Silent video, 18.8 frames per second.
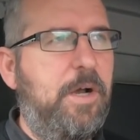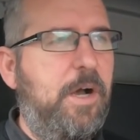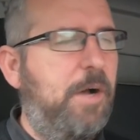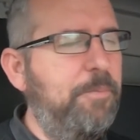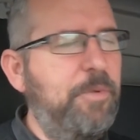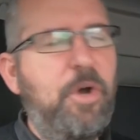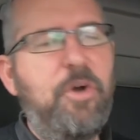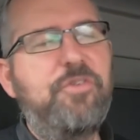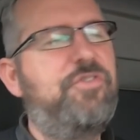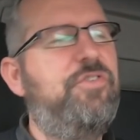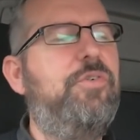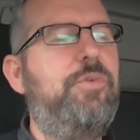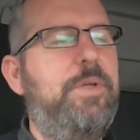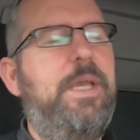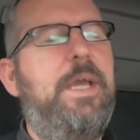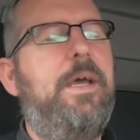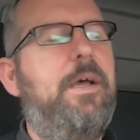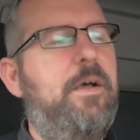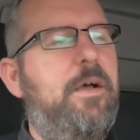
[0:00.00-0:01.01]
I'm not sure
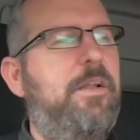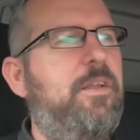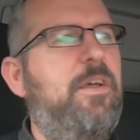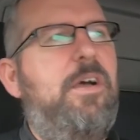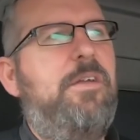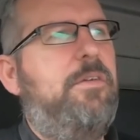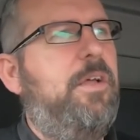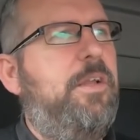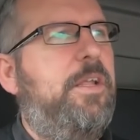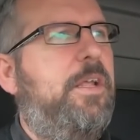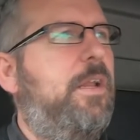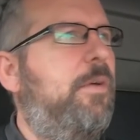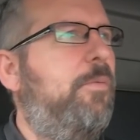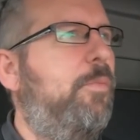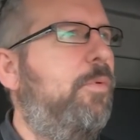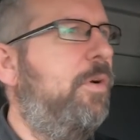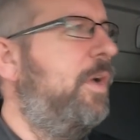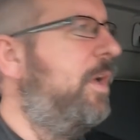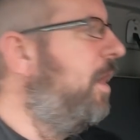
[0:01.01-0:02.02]
yet. I don't
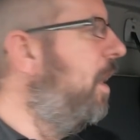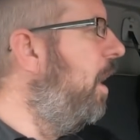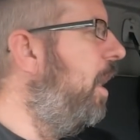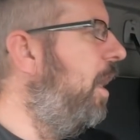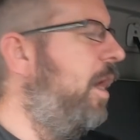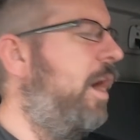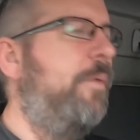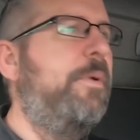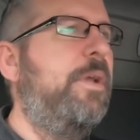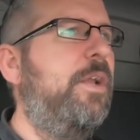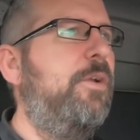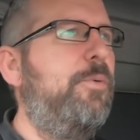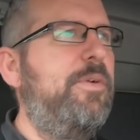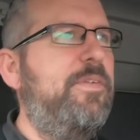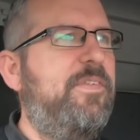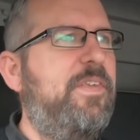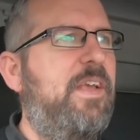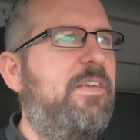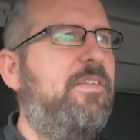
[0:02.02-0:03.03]
know. I'm going to
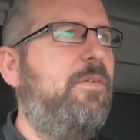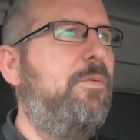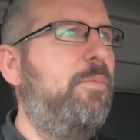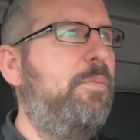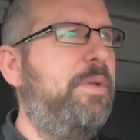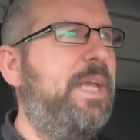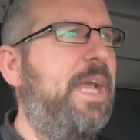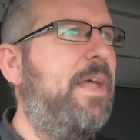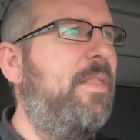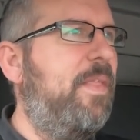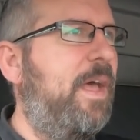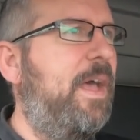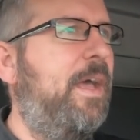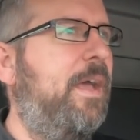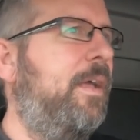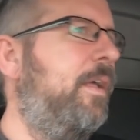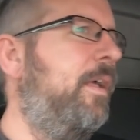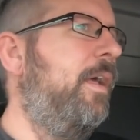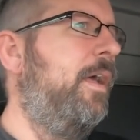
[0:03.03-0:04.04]
assess it when we get
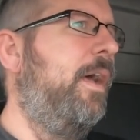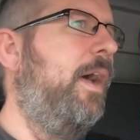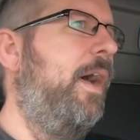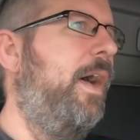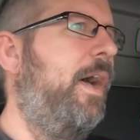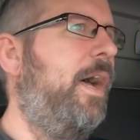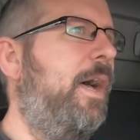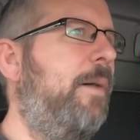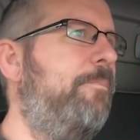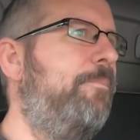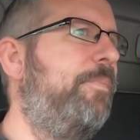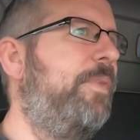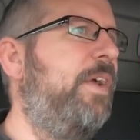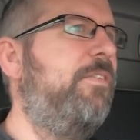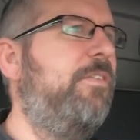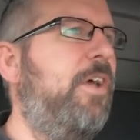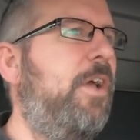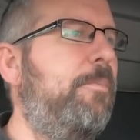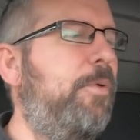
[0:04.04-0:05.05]
there.
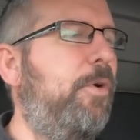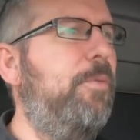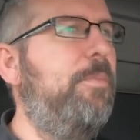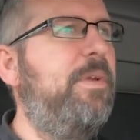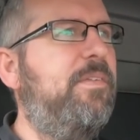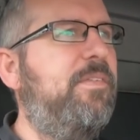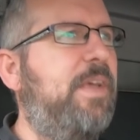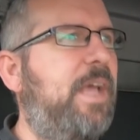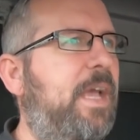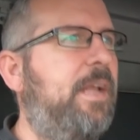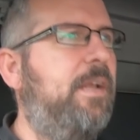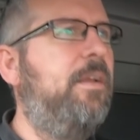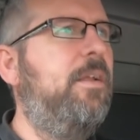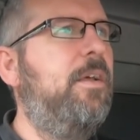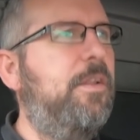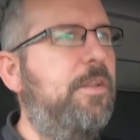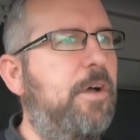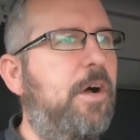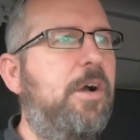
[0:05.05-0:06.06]
There's no point in me saying
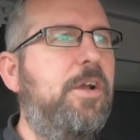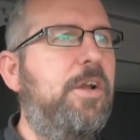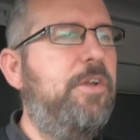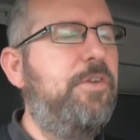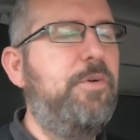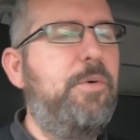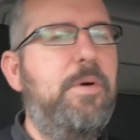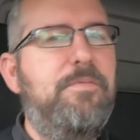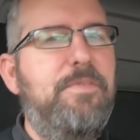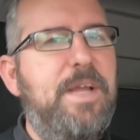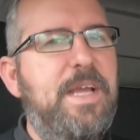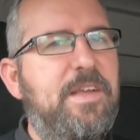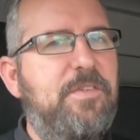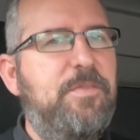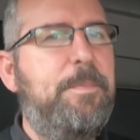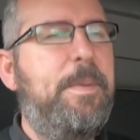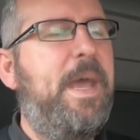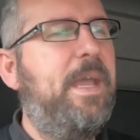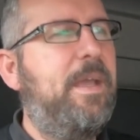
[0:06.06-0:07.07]
that I'm going to do a rear
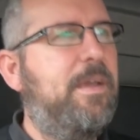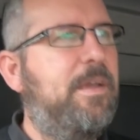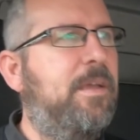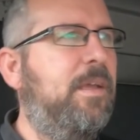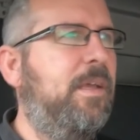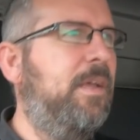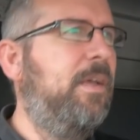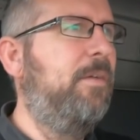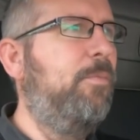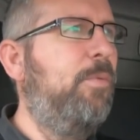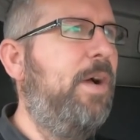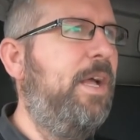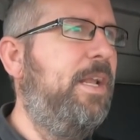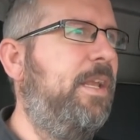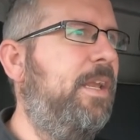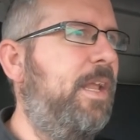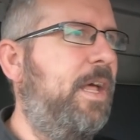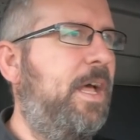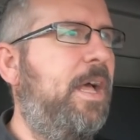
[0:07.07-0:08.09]
spec
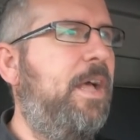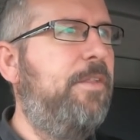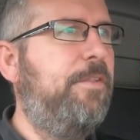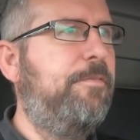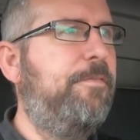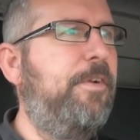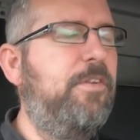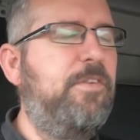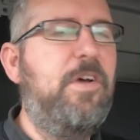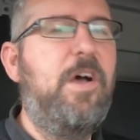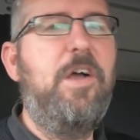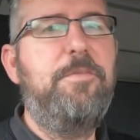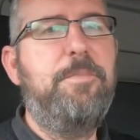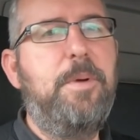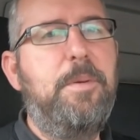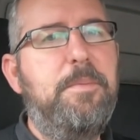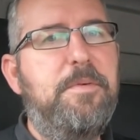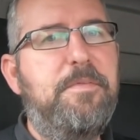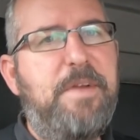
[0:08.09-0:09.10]
when the front tyres
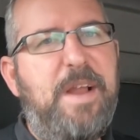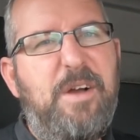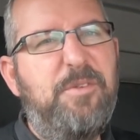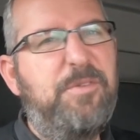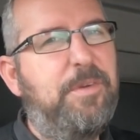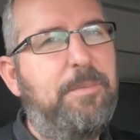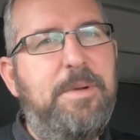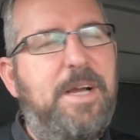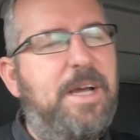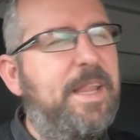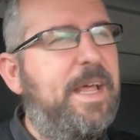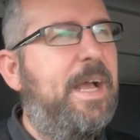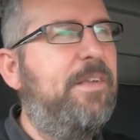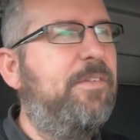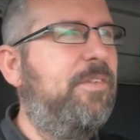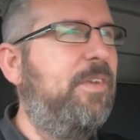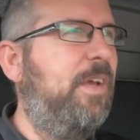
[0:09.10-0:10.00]
might be flat or something like that.